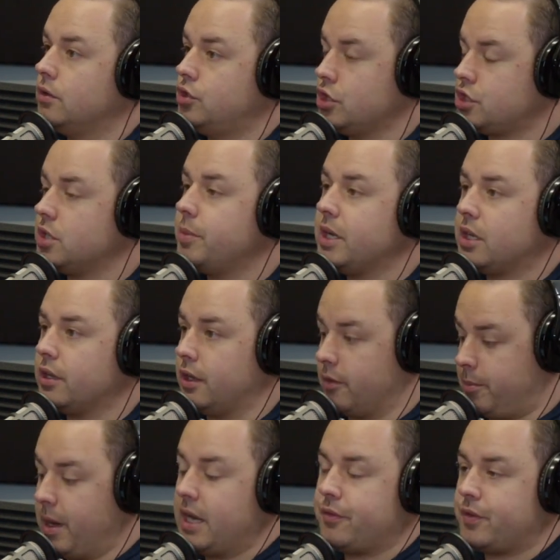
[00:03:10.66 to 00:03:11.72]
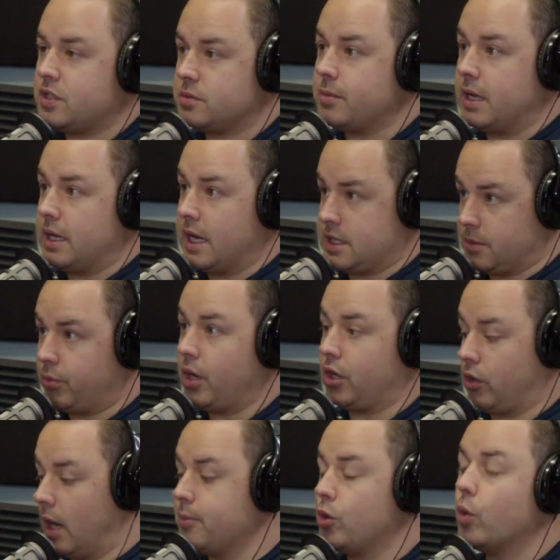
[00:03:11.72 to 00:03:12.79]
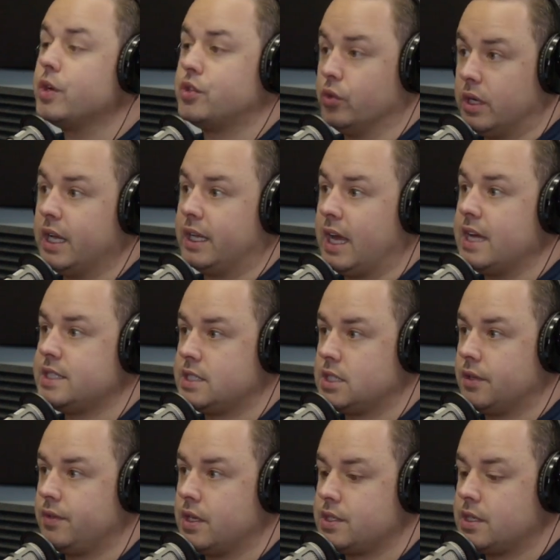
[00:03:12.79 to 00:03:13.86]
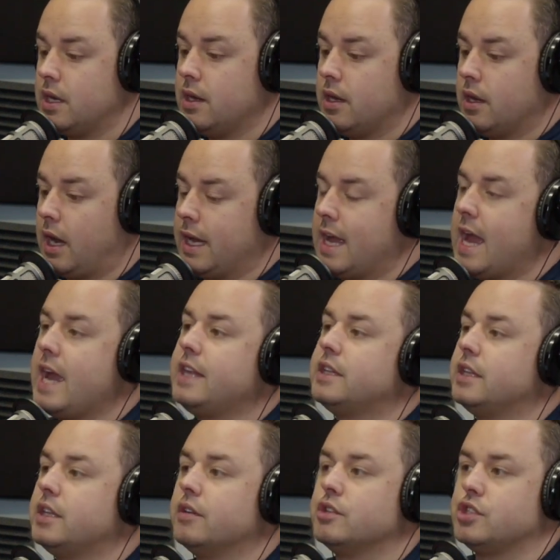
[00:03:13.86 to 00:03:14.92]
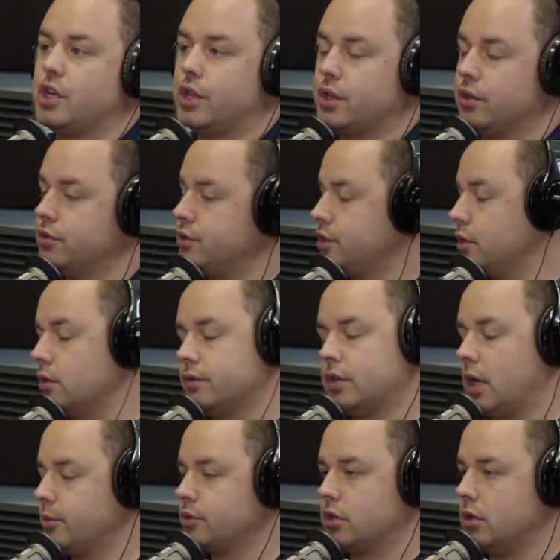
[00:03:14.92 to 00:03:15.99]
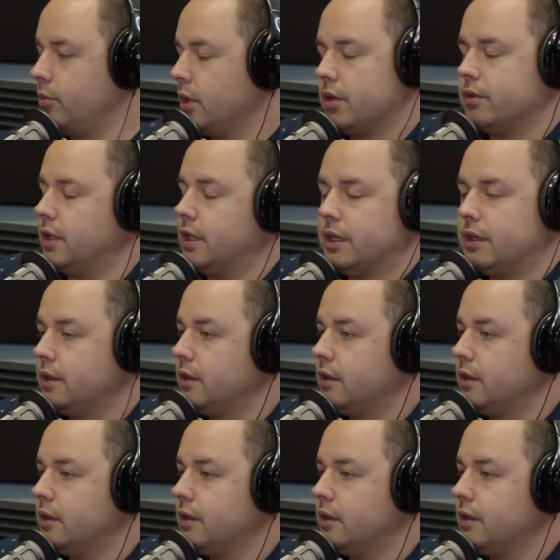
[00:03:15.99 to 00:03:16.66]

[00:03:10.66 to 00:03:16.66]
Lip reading: Just to be clear, benefits me as a breaker. I'm going to get cases of this. I hate that there is a third SKU of Topps Chrome. We don't need it.